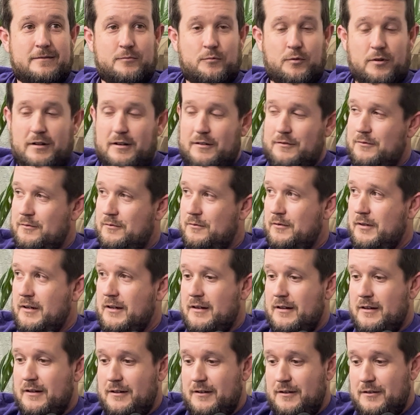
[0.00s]
Whatever we
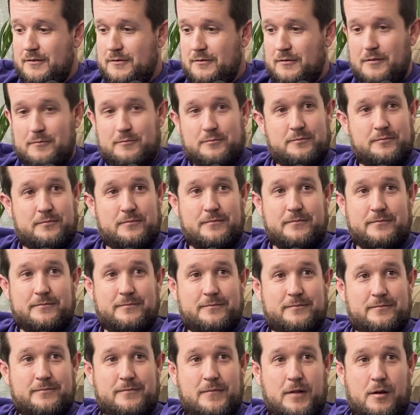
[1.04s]
got to do,
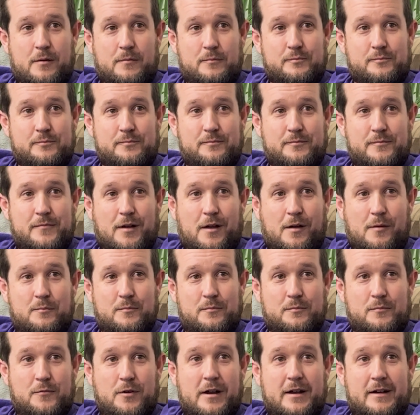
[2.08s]
I'm
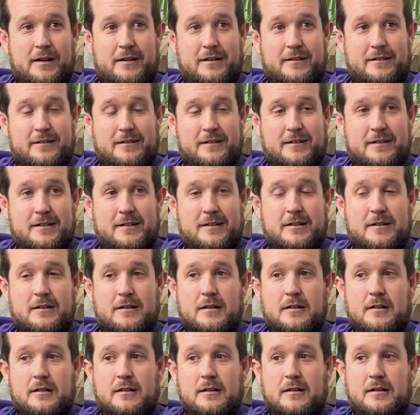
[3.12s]
ready. Yeah.
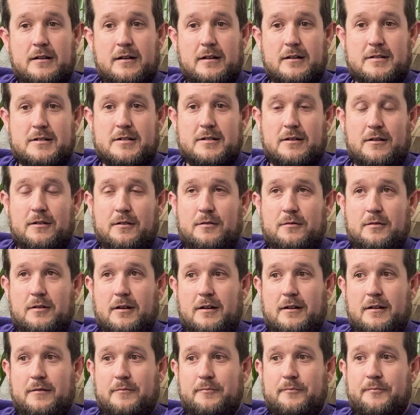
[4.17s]
And
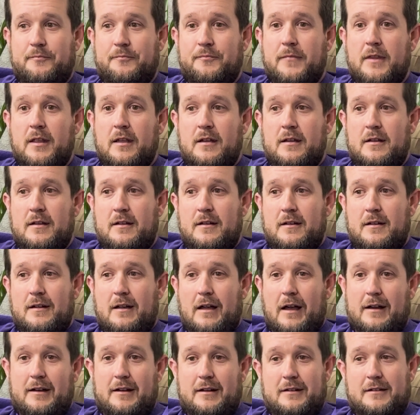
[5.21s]
so
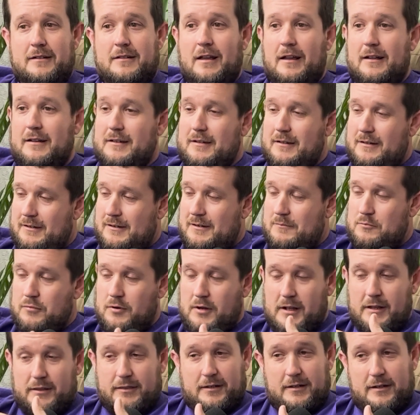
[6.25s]
I didn't take any
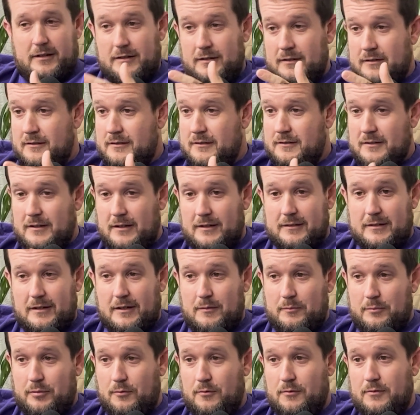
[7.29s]
breath in at
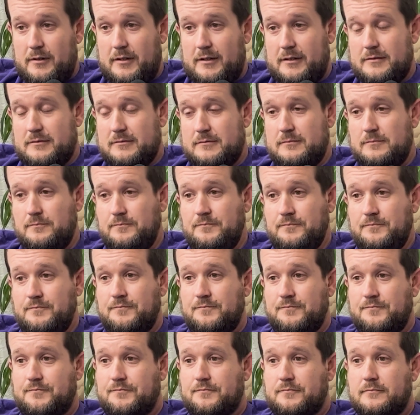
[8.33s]
that point,
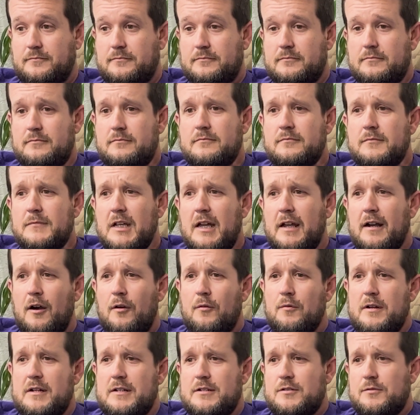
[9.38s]
and I
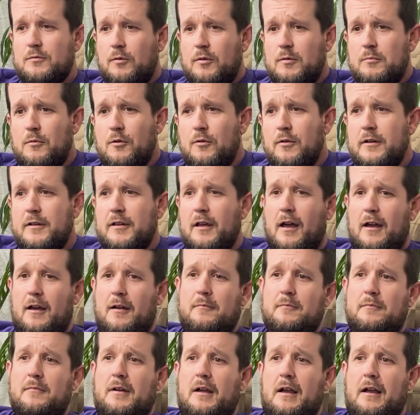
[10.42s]
reached one more
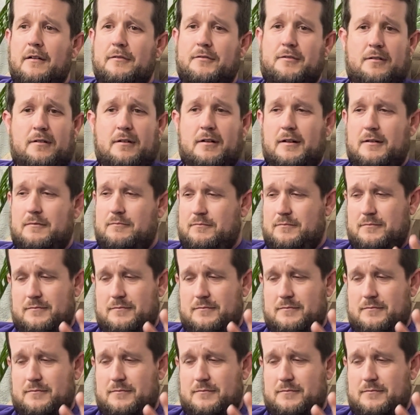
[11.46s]
time after I